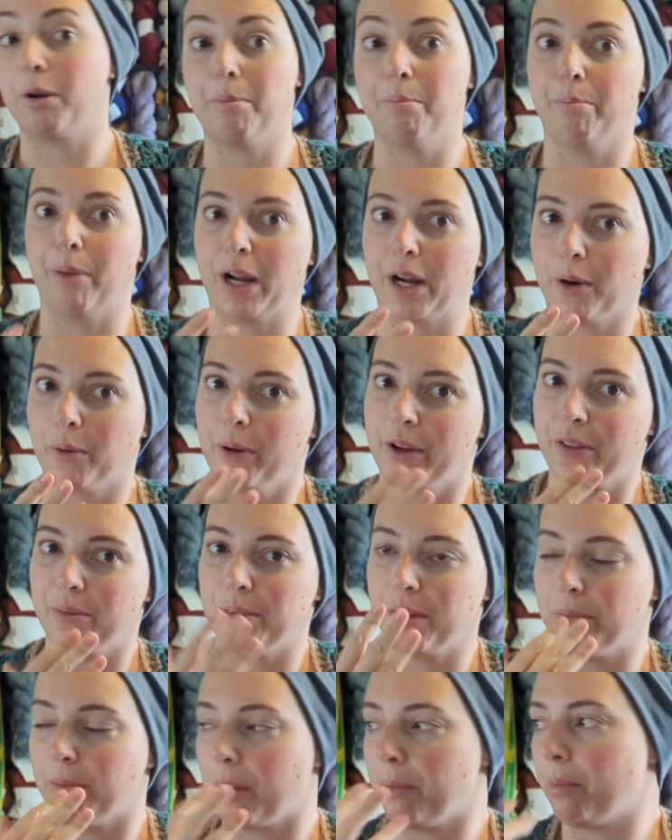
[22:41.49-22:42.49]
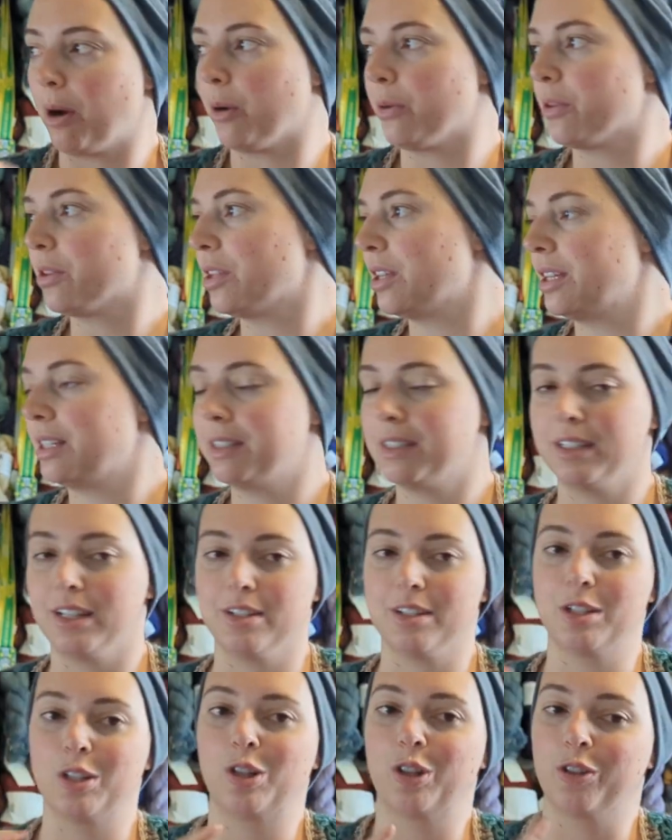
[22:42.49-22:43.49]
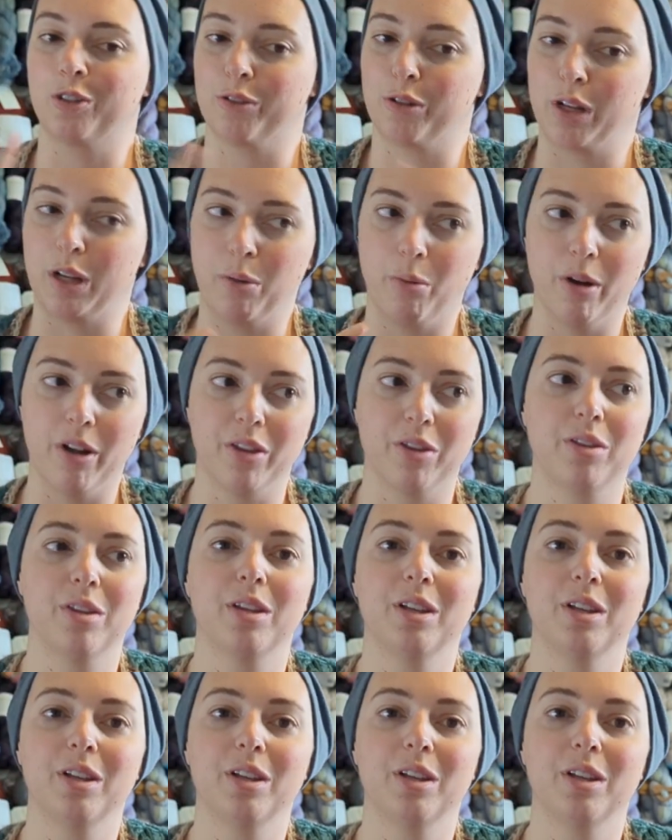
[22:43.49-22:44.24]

bear with me, my mouth doesn't agree with